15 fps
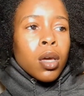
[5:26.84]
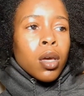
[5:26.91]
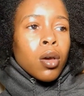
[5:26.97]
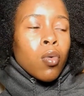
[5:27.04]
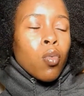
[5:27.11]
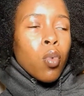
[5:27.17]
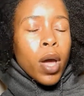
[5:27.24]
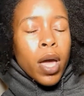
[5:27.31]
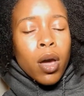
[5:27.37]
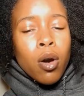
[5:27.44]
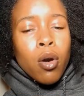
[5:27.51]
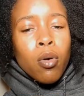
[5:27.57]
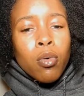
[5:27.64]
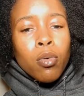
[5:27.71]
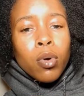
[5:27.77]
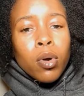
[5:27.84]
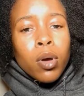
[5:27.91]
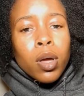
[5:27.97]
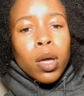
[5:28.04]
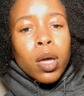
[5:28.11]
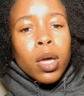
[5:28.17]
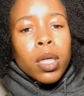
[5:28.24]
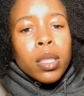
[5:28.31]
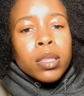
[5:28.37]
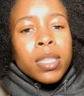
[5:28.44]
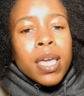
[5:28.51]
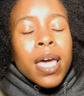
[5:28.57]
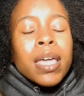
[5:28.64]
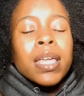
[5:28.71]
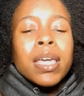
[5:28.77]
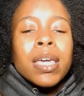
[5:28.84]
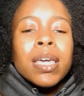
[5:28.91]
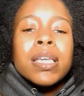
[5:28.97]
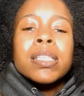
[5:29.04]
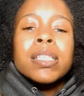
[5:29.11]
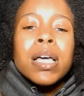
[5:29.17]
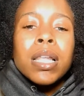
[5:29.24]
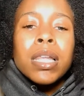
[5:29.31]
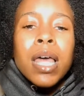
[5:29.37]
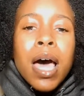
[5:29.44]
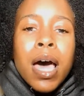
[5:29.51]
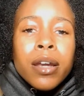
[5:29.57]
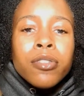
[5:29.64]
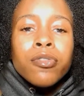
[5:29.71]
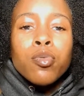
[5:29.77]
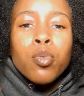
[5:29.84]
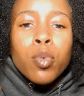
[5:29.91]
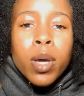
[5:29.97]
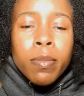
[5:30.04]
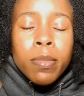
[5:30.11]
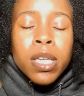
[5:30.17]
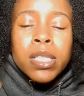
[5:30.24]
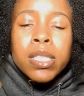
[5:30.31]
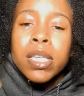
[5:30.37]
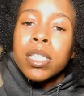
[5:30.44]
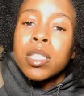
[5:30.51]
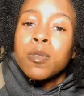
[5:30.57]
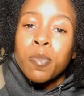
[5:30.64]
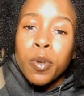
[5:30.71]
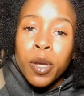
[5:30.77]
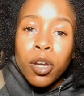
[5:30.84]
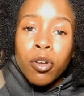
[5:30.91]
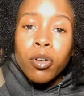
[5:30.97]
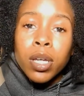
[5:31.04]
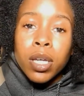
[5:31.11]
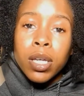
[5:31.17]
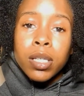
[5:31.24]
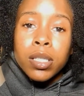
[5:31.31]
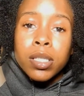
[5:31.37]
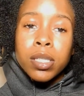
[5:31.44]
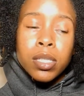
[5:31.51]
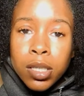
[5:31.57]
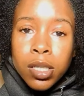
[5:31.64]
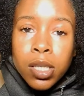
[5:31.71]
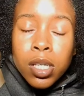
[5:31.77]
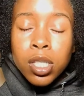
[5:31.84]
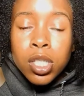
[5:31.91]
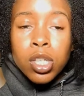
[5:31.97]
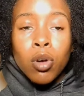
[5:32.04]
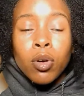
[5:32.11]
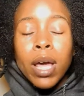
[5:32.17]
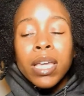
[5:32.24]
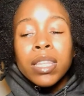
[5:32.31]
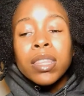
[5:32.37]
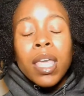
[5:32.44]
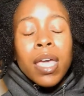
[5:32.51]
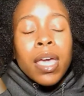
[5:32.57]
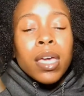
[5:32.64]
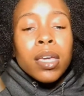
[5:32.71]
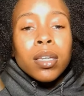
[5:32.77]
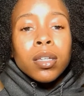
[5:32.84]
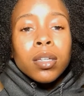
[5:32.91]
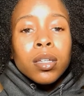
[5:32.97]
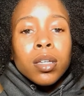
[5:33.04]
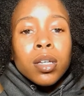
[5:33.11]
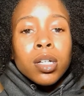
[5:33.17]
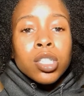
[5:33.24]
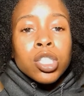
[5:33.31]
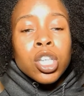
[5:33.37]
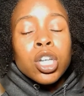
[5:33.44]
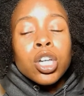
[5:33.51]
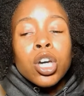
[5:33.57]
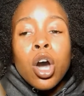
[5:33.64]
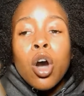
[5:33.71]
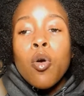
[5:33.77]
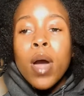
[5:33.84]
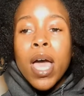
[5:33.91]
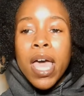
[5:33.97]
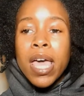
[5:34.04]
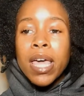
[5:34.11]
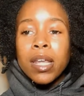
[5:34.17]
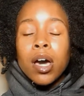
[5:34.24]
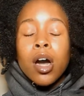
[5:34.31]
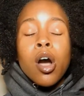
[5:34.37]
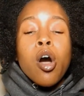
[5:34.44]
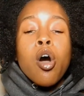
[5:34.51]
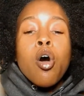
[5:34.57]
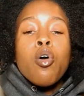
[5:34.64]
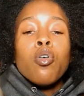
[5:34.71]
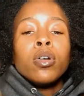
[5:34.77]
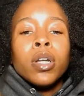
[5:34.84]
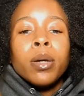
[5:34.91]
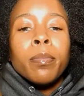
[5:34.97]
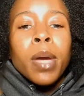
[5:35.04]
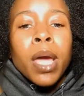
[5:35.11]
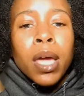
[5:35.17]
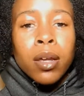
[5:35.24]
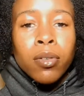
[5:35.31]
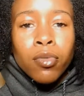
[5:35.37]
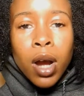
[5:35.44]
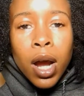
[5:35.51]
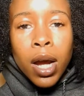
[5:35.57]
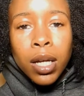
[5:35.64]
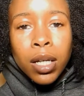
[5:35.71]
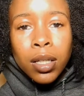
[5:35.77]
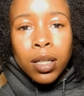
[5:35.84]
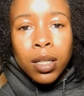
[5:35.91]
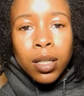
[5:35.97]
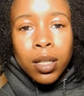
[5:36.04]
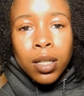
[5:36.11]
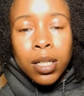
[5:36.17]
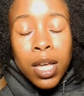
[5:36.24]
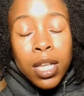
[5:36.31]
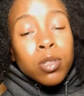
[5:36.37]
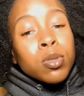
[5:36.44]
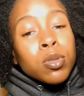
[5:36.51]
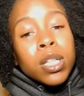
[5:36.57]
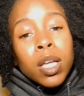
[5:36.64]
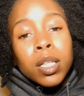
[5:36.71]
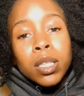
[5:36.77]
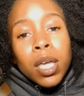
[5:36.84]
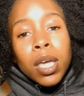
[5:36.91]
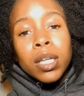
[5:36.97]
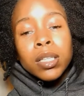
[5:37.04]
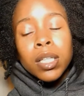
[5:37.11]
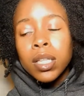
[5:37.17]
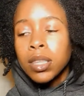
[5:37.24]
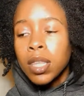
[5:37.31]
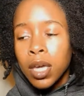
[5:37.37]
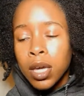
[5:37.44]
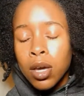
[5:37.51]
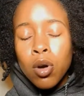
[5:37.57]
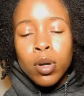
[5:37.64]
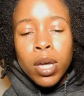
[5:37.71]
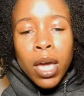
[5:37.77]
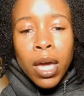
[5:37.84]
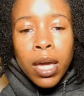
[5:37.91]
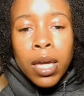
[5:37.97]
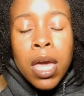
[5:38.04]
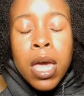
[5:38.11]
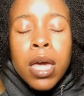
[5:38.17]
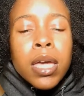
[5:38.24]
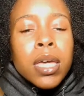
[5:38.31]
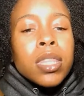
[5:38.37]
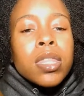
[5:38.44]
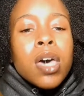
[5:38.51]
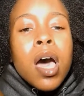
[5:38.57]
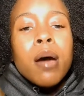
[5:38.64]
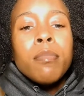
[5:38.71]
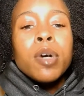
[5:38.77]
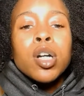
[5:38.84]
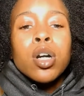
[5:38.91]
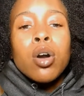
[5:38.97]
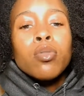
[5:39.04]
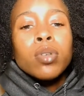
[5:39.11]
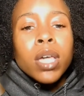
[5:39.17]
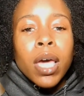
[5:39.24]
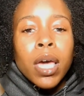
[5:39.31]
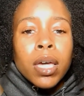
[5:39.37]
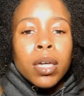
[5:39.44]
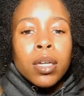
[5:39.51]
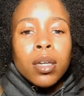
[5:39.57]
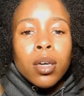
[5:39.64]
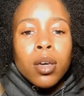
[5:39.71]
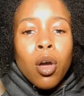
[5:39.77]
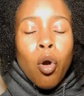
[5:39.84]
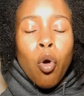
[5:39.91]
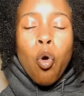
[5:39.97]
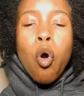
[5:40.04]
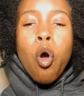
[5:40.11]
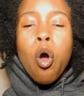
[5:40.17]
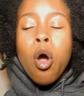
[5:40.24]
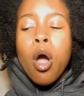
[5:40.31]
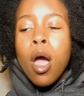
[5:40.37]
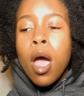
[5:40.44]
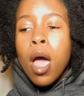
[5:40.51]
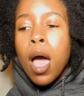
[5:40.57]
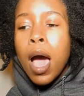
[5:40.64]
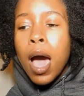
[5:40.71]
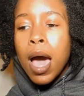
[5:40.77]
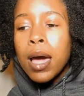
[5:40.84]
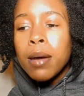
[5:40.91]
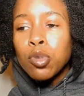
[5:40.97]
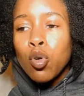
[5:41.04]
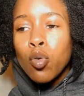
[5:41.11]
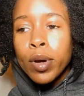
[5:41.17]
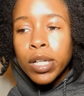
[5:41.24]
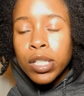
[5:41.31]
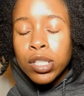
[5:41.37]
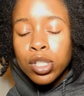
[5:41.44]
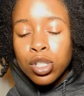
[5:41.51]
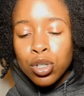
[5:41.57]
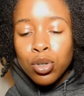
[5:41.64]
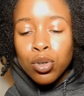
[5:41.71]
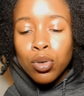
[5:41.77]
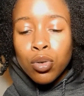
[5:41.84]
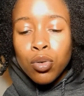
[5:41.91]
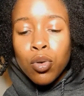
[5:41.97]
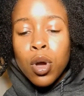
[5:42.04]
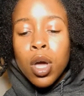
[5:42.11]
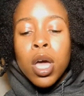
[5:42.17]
Well, that is a lot of women's experience. So they think to go at an older man, right? That's what they think. They think, okay, either I'm going to go gay or I'm going to